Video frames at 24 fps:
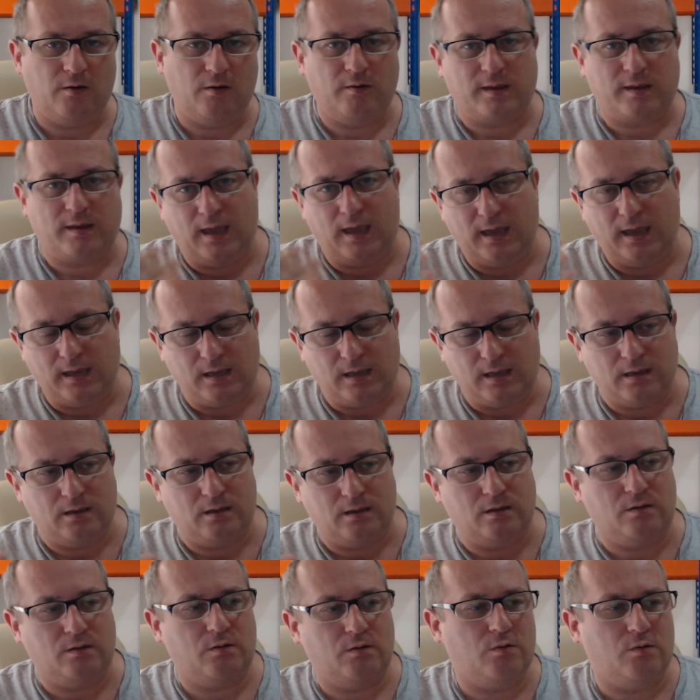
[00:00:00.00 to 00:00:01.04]
okay,
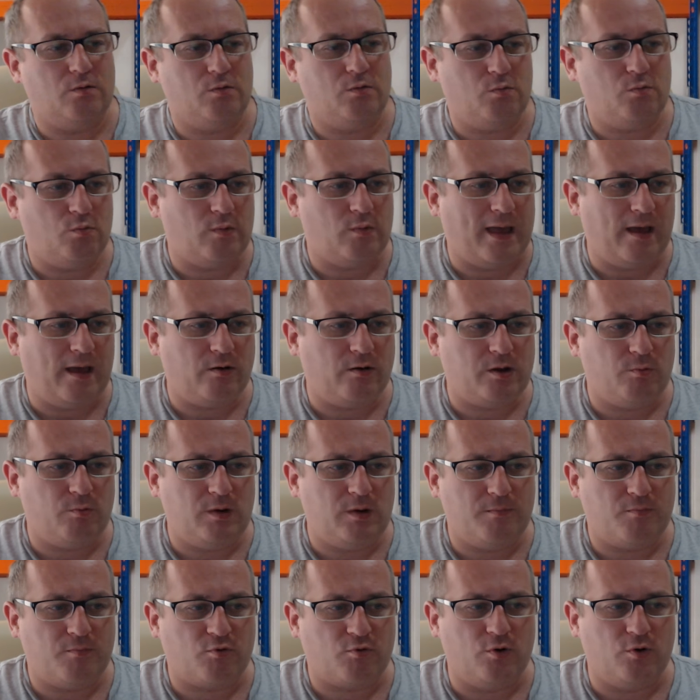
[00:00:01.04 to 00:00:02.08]
how can
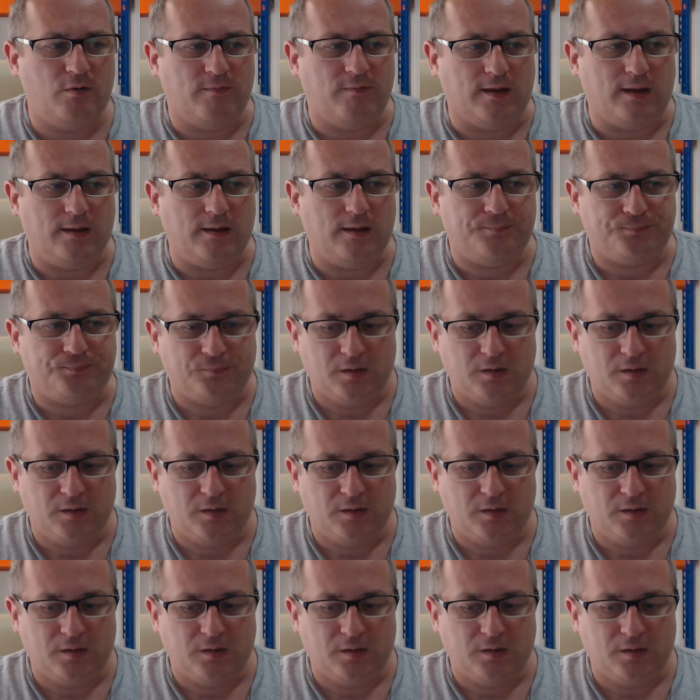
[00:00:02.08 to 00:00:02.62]
we improve it?